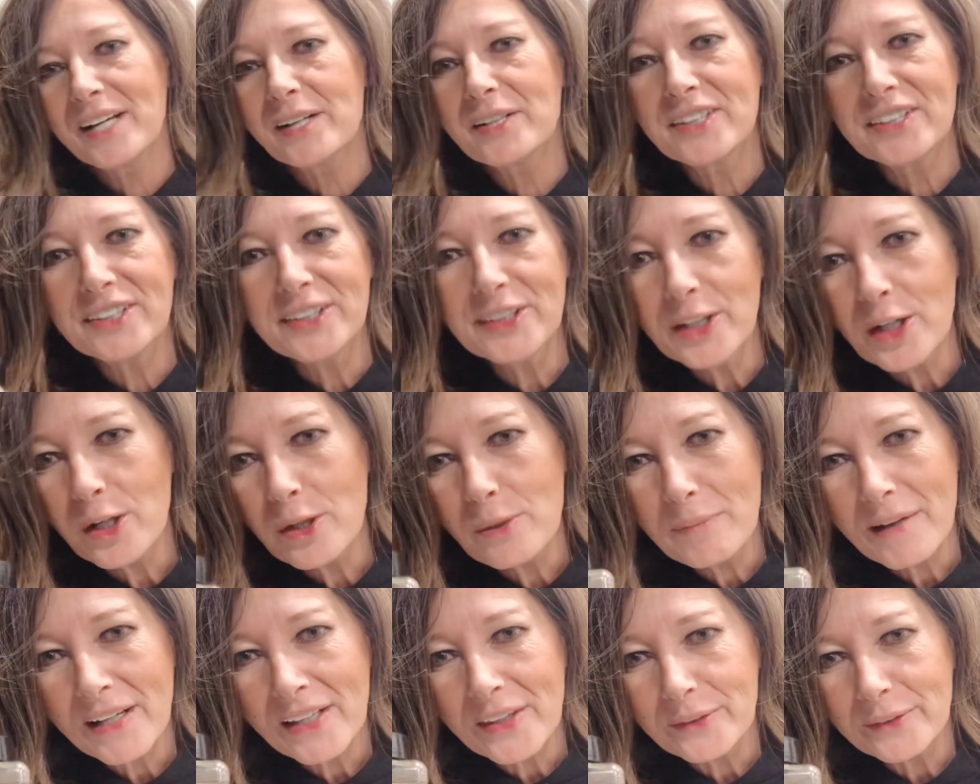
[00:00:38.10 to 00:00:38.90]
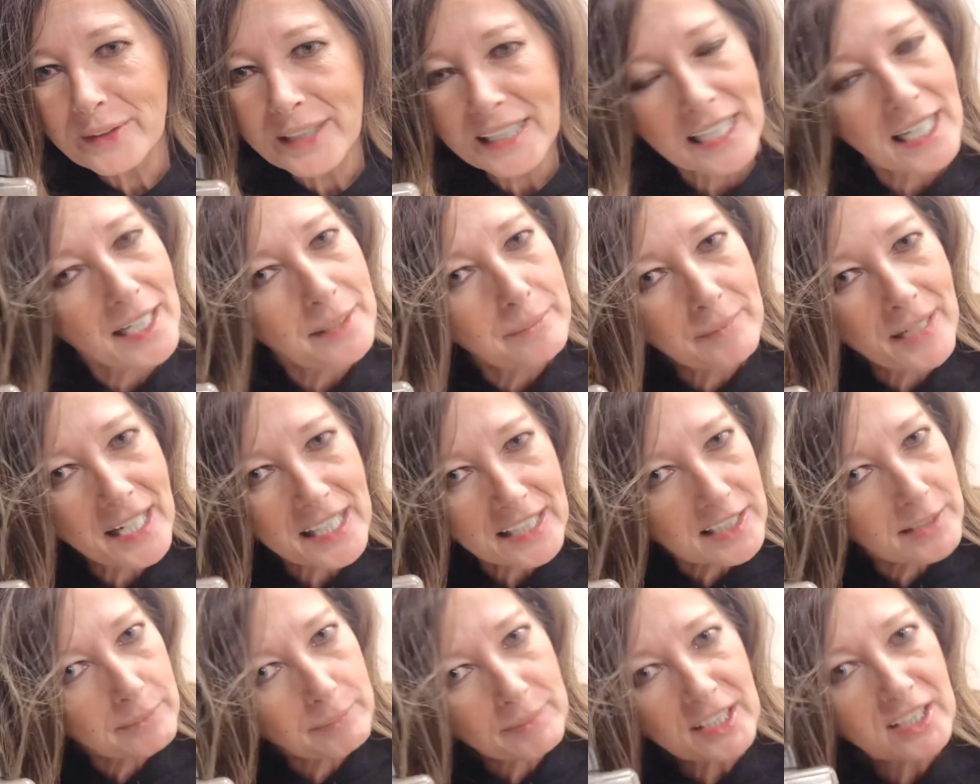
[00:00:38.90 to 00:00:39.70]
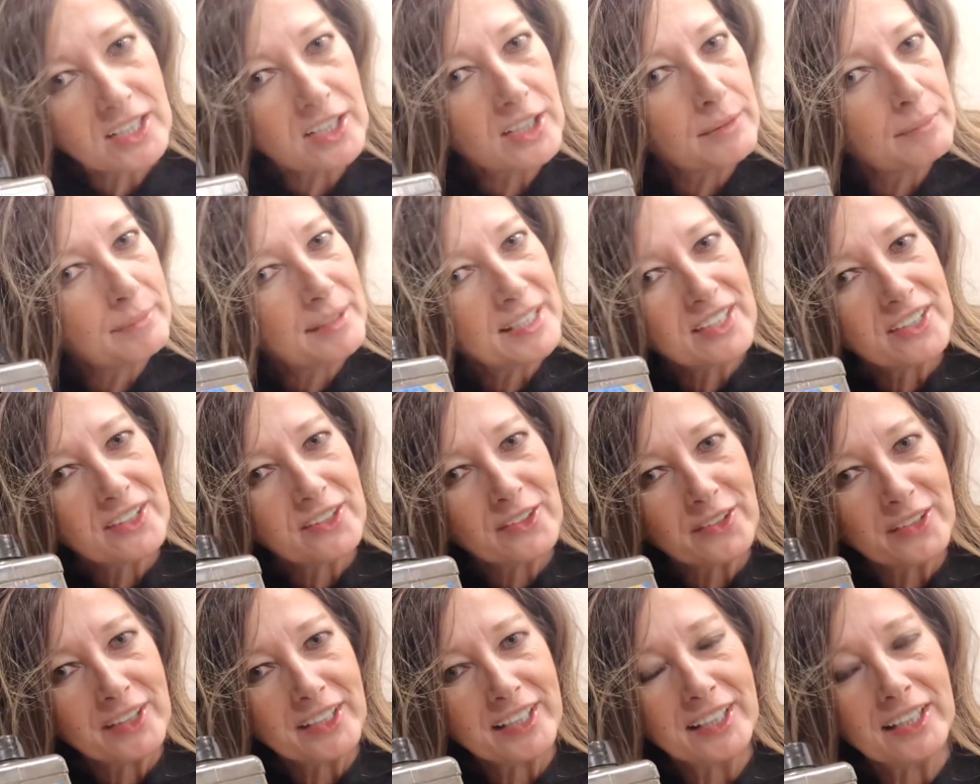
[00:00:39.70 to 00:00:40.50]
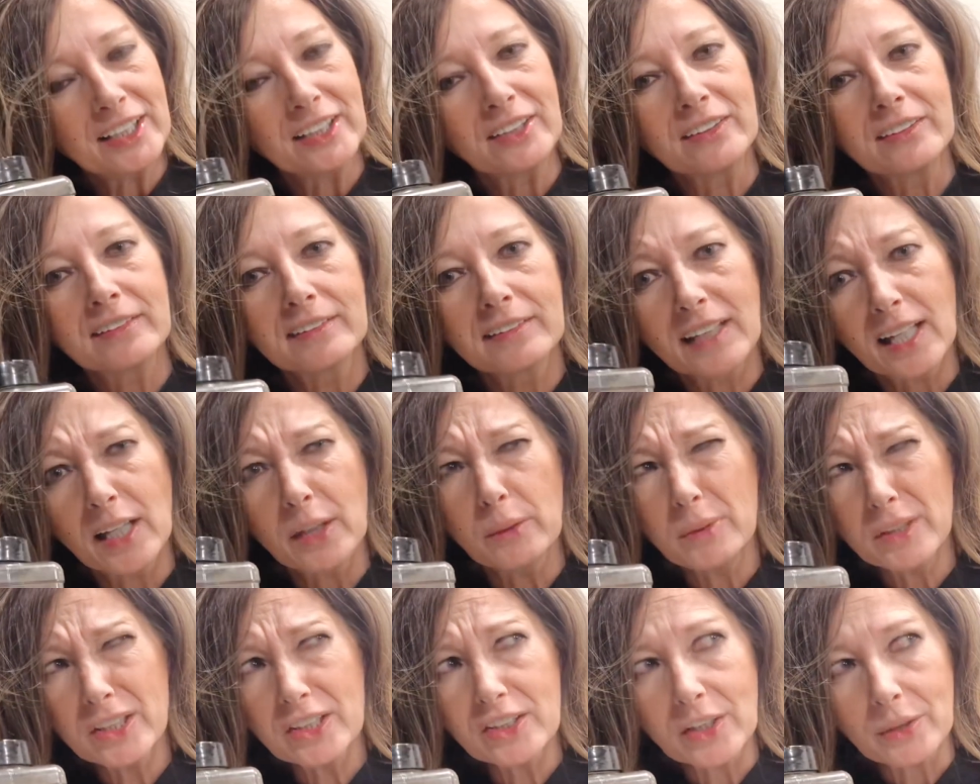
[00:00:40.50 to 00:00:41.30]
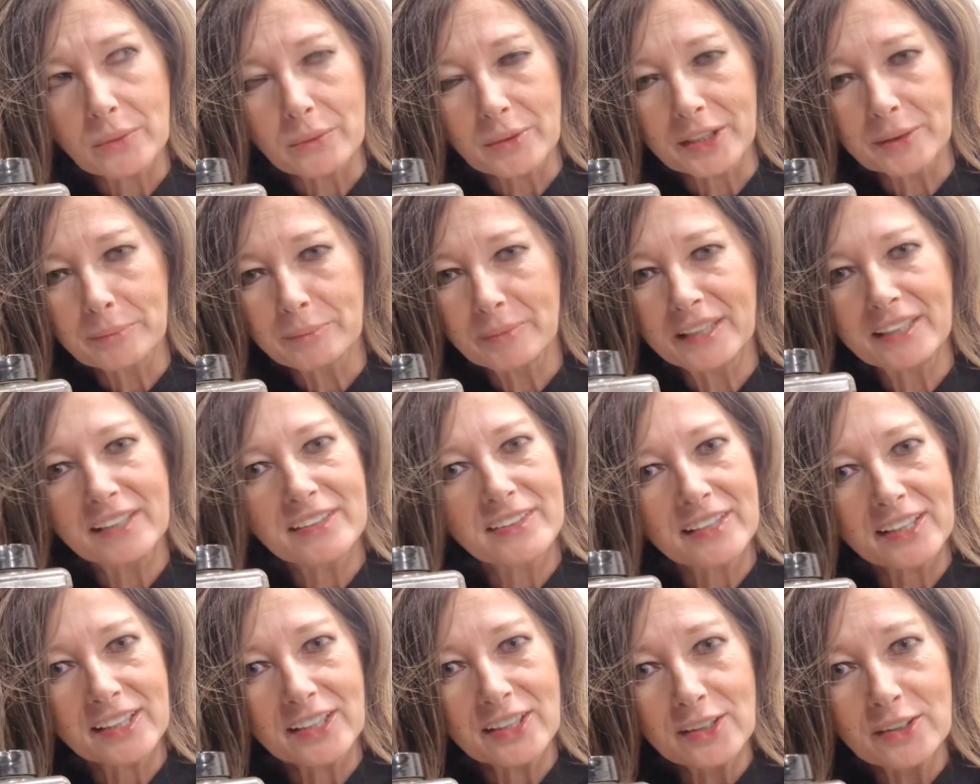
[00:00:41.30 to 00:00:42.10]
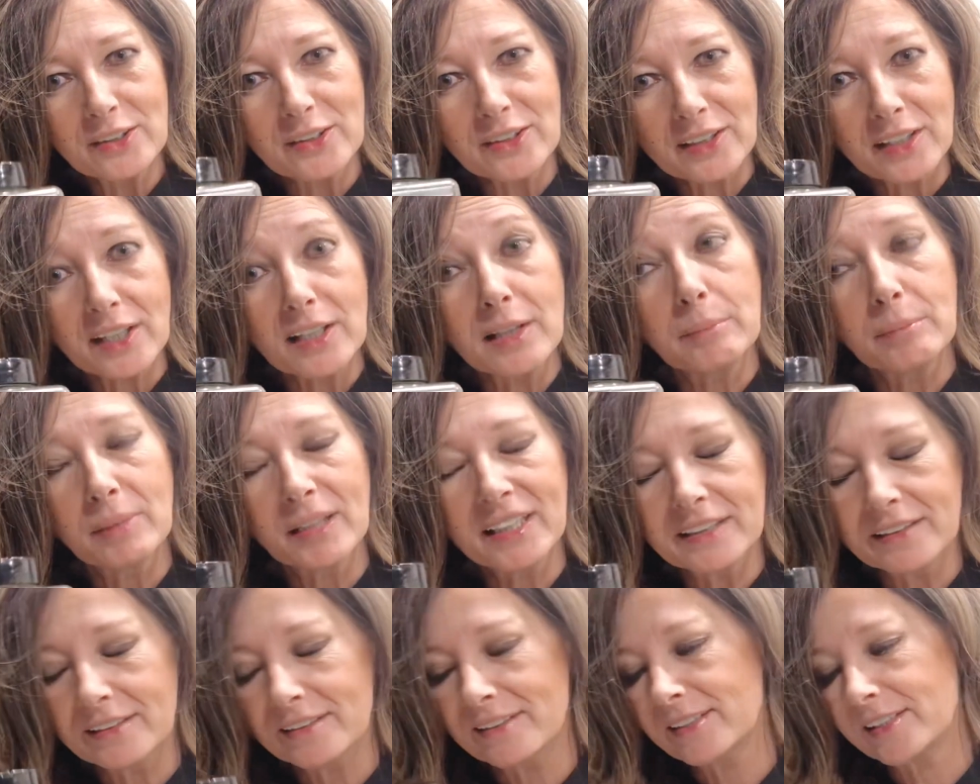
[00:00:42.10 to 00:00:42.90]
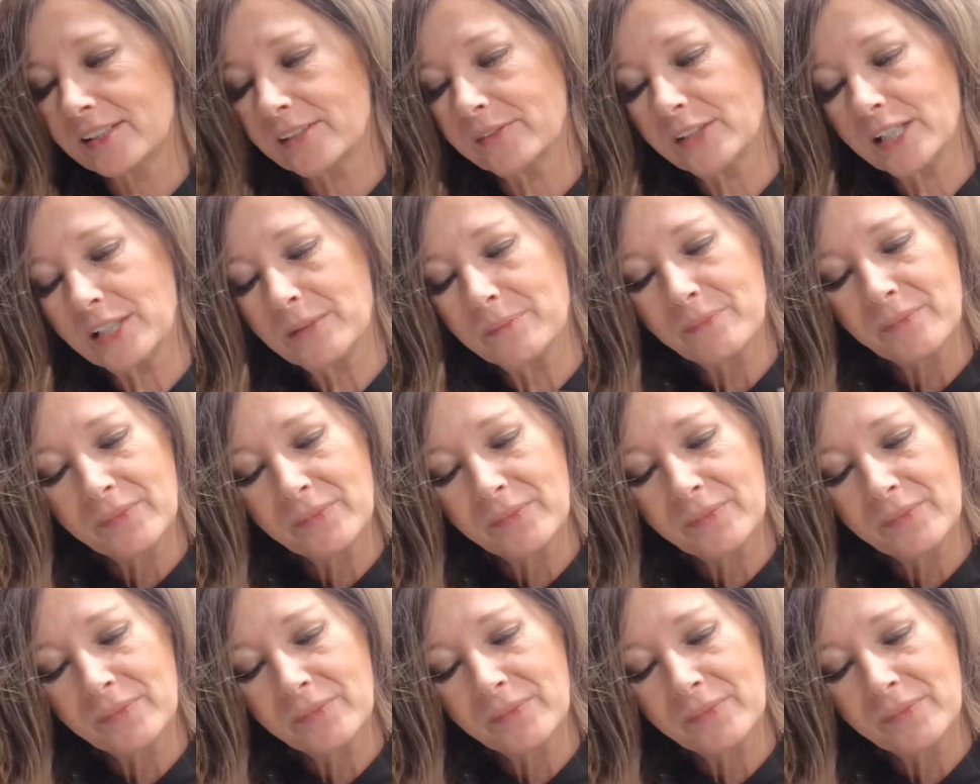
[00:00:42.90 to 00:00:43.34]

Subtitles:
No, by the way, I'm not sponsored by Susie Q. I wish I were because I use an abundance of it.